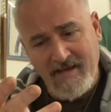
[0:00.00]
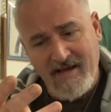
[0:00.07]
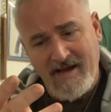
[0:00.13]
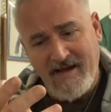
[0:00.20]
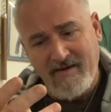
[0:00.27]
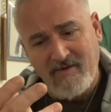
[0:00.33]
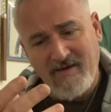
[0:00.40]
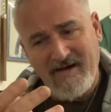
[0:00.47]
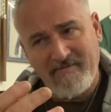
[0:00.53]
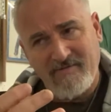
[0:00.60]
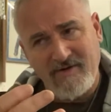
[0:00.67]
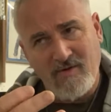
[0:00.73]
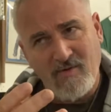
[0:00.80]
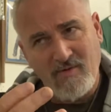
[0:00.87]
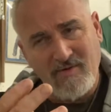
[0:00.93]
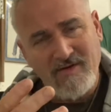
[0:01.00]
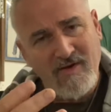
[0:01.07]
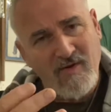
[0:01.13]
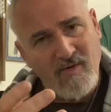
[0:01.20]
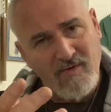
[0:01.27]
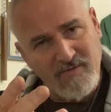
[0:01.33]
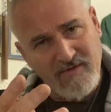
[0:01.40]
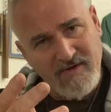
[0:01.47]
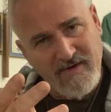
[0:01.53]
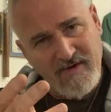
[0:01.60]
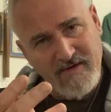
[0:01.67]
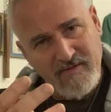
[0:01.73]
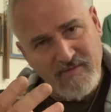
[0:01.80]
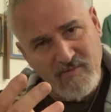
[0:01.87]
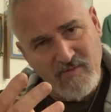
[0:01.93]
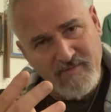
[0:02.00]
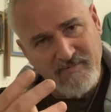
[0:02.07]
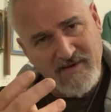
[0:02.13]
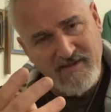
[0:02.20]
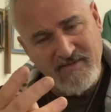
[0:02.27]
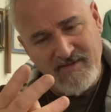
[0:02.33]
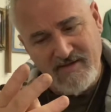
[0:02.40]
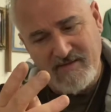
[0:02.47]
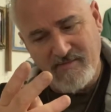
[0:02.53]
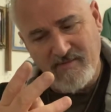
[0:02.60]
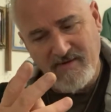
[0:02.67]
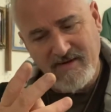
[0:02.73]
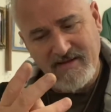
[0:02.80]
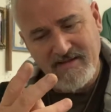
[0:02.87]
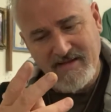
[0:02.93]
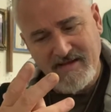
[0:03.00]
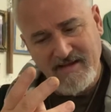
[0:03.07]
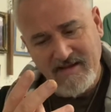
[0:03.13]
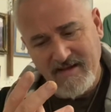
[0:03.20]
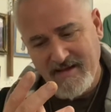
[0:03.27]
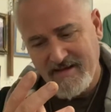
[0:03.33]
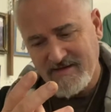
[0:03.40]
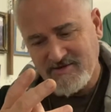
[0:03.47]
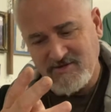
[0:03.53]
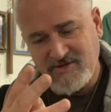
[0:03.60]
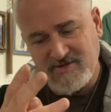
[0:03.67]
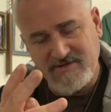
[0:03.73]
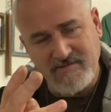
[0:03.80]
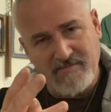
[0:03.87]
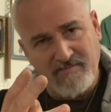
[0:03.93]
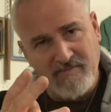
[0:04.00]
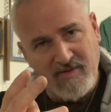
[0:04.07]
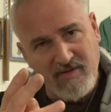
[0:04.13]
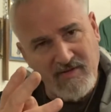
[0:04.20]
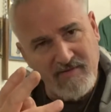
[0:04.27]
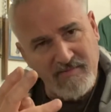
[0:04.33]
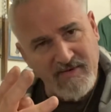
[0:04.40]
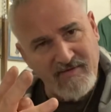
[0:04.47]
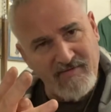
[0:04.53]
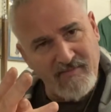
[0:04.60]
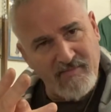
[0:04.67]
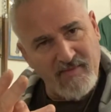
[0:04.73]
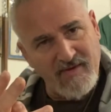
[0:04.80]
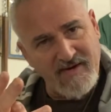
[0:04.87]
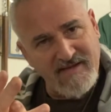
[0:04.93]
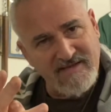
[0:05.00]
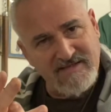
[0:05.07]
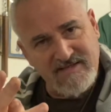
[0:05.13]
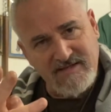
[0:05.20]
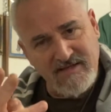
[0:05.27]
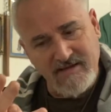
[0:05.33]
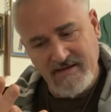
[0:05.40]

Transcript: I don't have to really hold on with my thumb or anything, just a little bit of a brace,